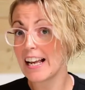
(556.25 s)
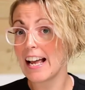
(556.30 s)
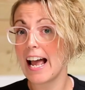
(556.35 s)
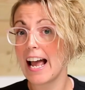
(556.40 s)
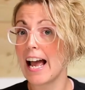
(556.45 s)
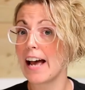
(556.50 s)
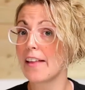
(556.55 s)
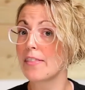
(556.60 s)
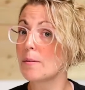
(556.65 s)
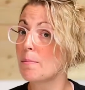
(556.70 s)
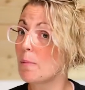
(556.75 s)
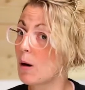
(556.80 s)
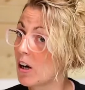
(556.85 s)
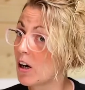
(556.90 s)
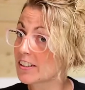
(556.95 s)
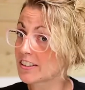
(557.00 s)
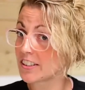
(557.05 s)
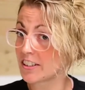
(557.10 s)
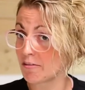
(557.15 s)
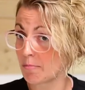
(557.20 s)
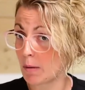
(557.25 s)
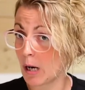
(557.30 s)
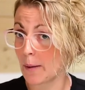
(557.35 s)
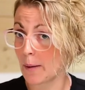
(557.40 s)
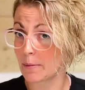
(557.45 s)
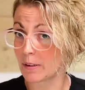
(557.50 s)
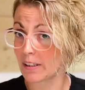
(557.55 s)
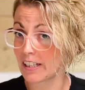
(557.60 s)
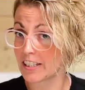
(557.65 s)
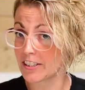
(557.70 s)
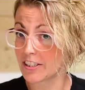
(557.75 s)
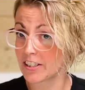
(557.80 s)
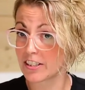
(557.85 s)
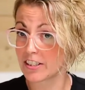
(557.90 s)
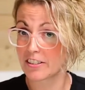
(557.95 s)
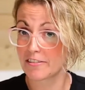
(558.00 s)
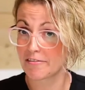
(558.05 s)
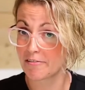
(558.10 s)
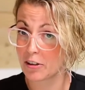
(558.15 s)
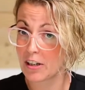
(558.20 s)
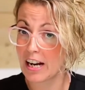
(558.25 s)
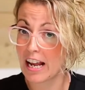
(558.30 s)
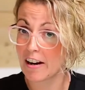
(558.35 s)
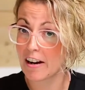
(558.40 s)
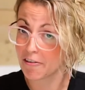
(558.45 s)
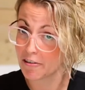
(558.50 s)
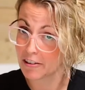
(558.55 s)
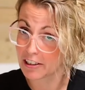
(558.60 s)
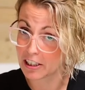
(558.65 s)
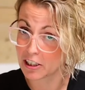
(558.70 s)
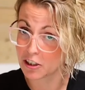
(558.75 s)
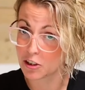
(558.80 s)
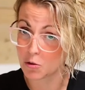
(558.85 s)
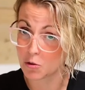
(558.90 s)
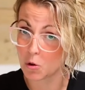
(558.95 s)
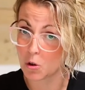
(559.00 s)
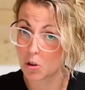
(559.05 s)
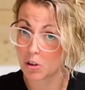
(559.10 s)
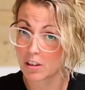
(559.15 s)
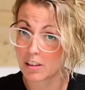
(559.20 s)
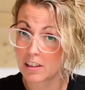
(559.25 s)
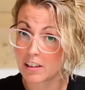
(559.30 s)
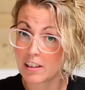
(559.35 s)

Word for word: and the positive populations for every control.